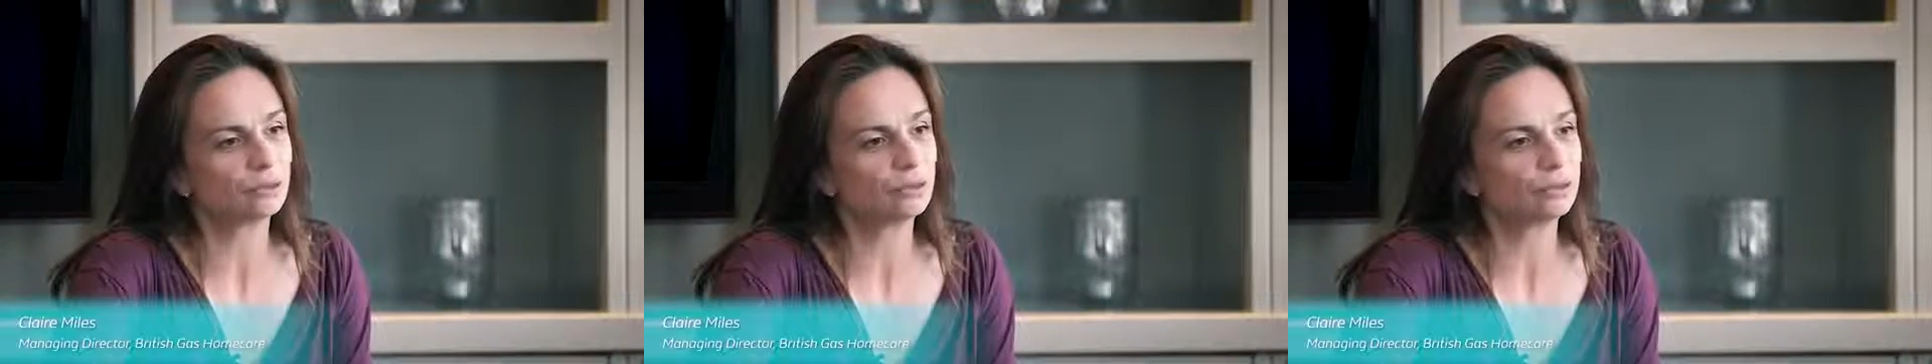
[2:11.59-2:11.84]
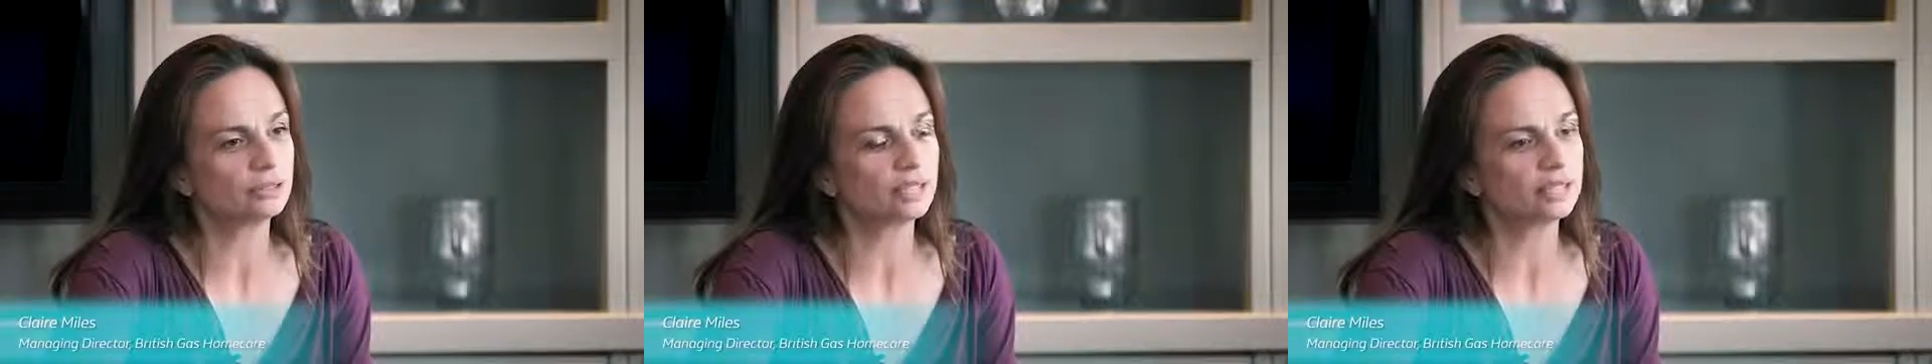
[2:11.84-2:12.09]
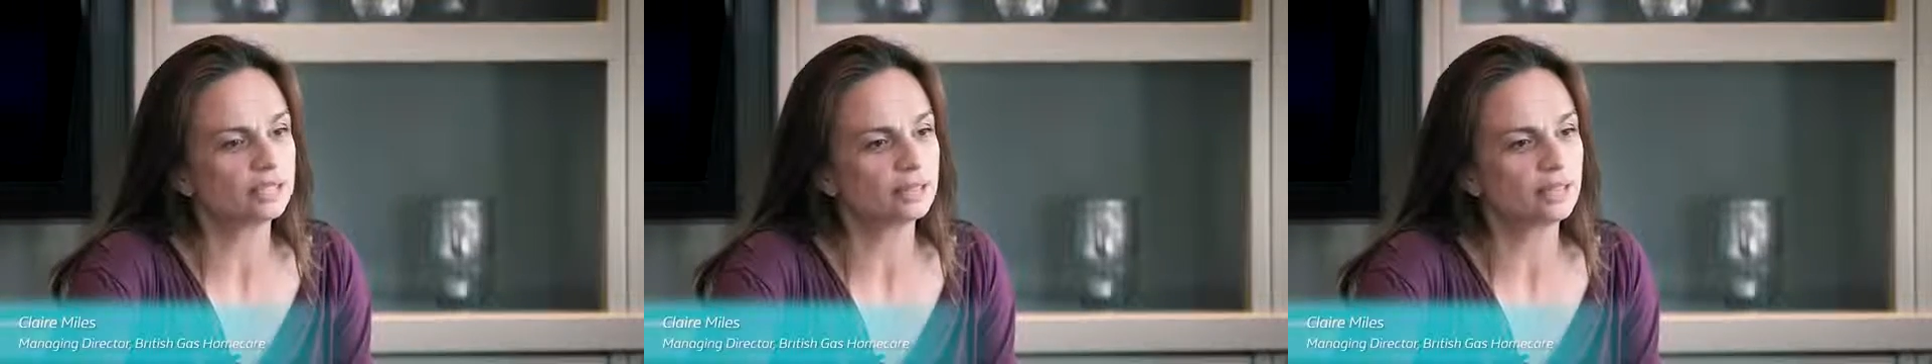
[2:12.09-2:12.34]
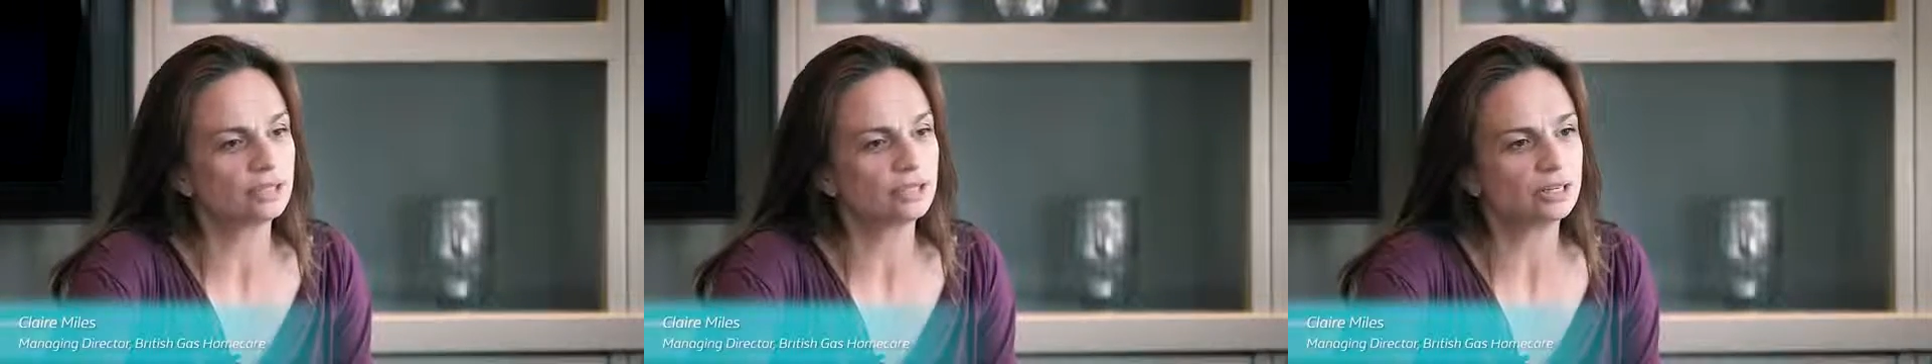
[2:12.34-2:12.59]
route into
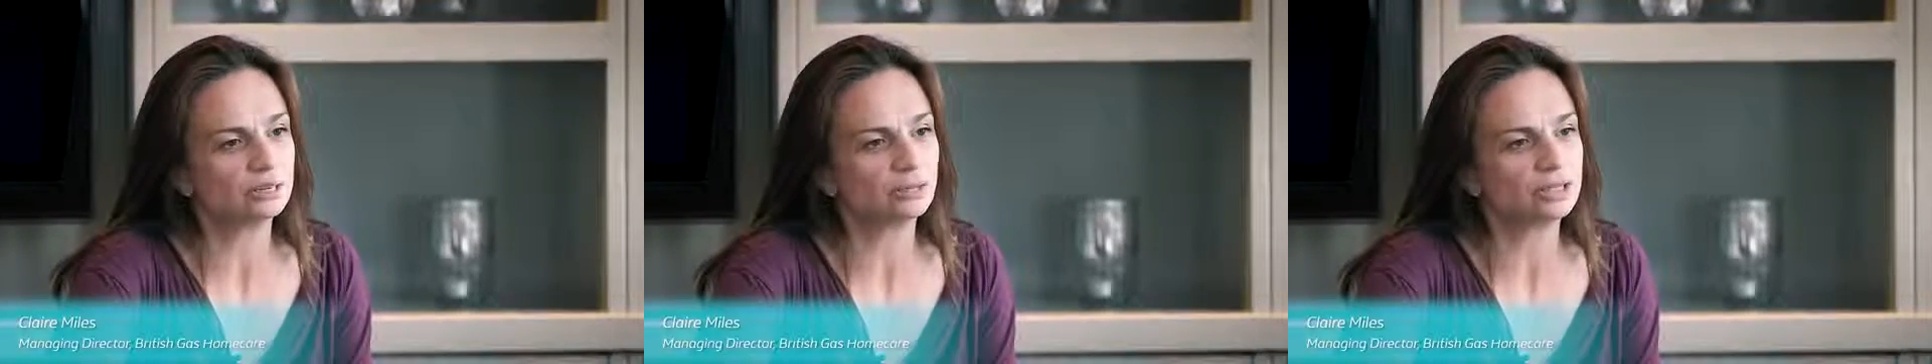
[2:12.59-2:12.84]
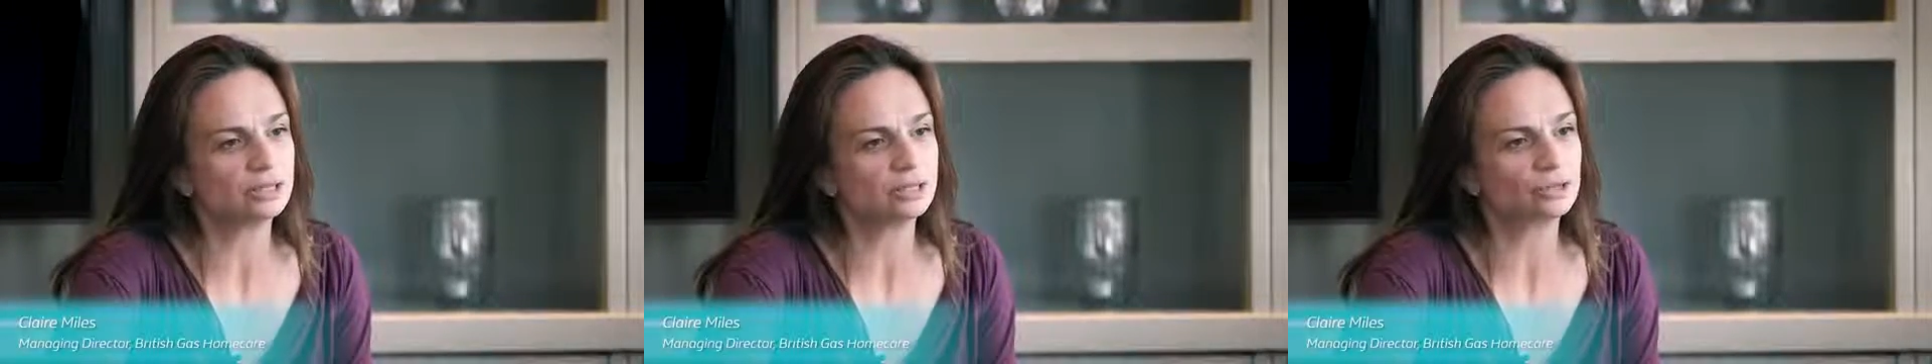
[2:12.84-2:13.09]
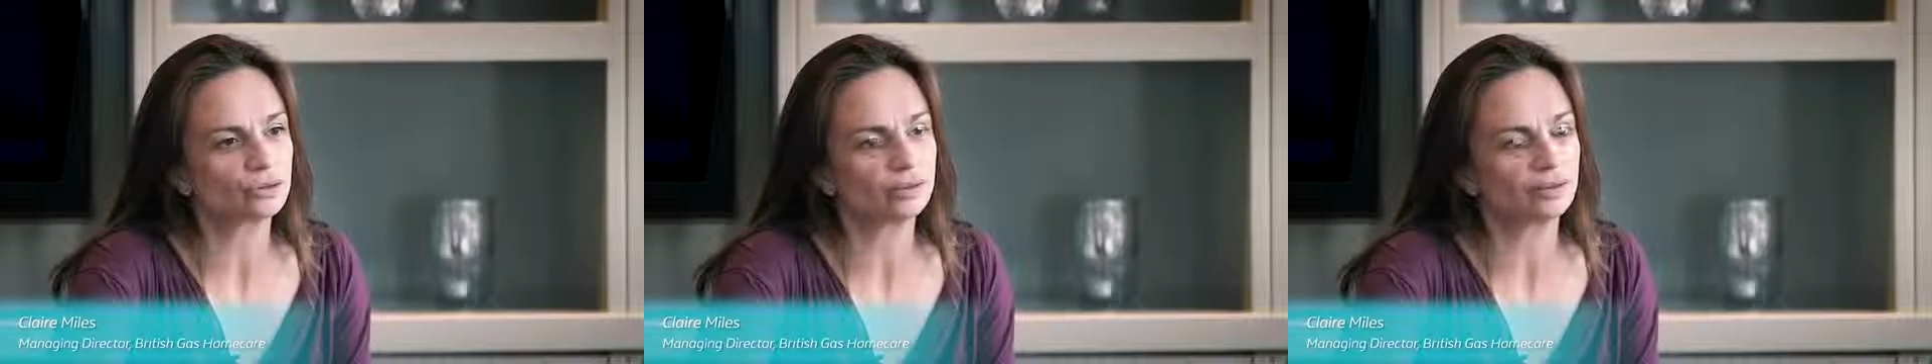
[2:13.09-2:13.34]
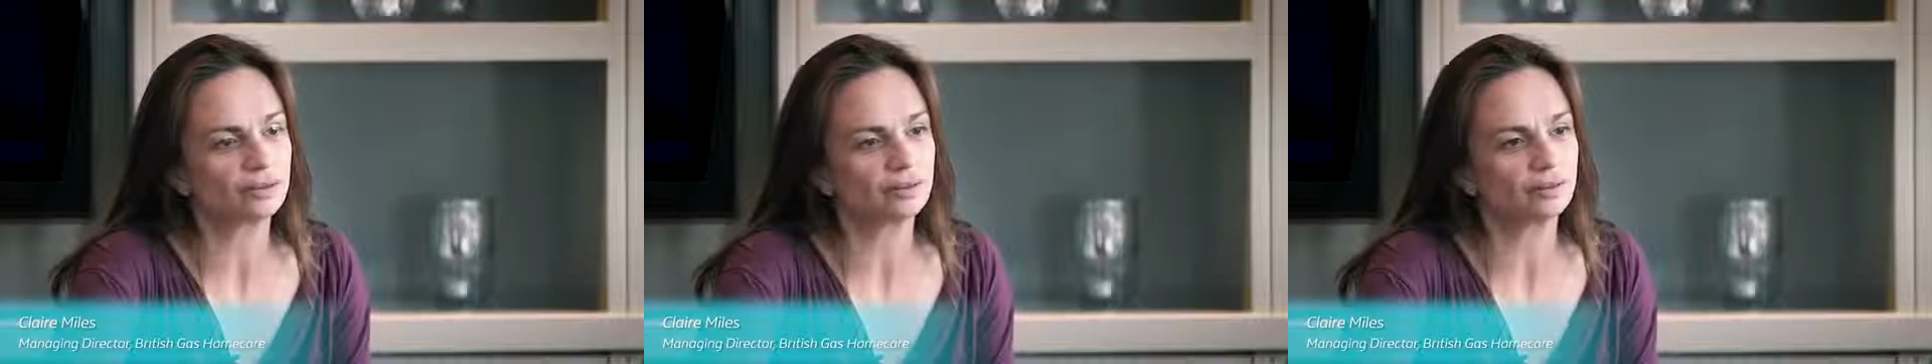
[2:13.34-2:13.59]
the engineering
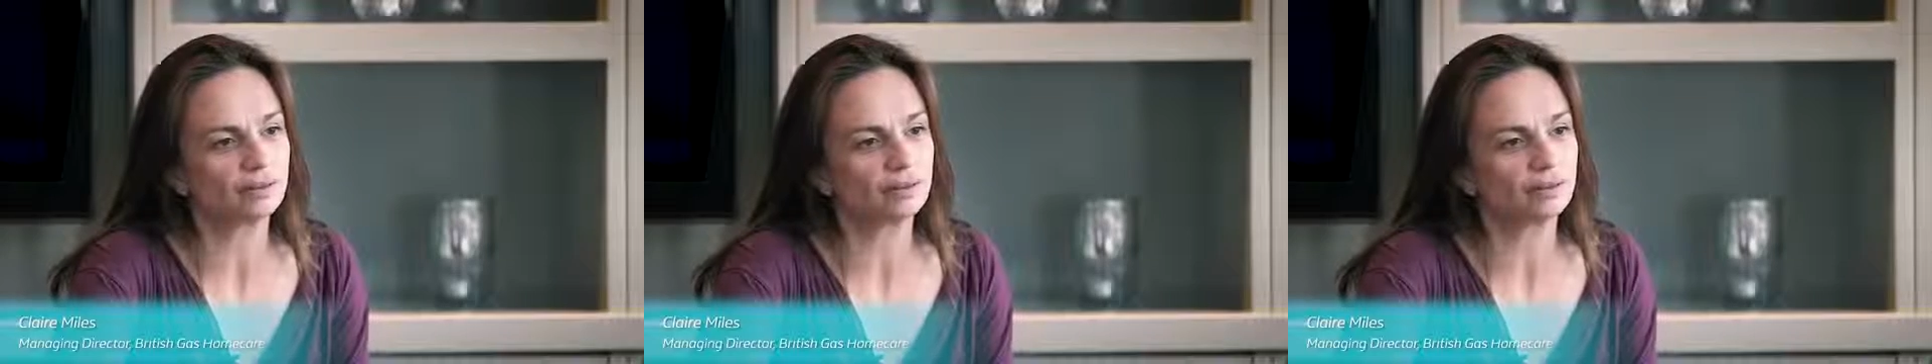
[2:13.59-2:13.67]
industry.